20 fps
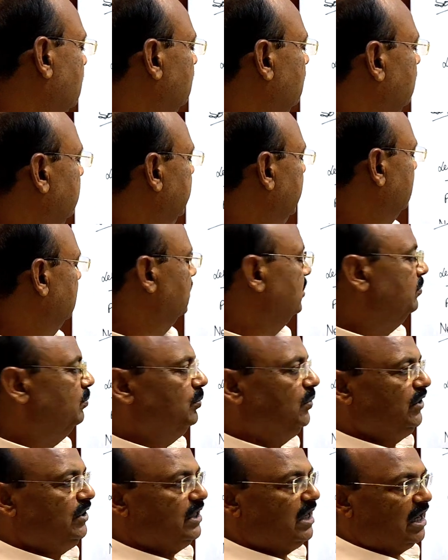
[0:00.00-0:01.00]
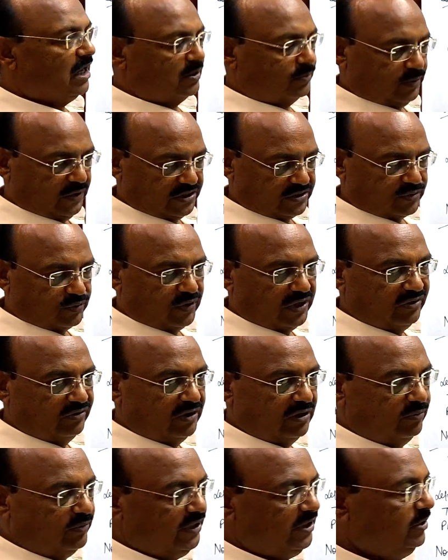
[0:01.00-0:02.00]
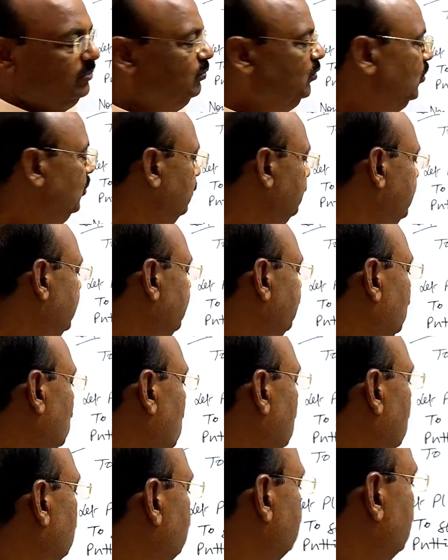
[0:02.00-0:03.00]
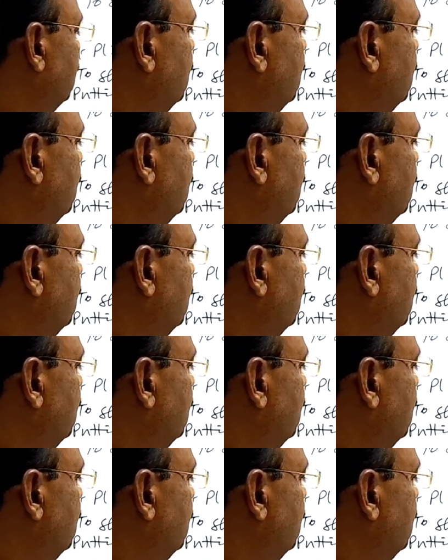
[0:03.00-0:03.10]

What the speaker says: then PR+1 will be proved. So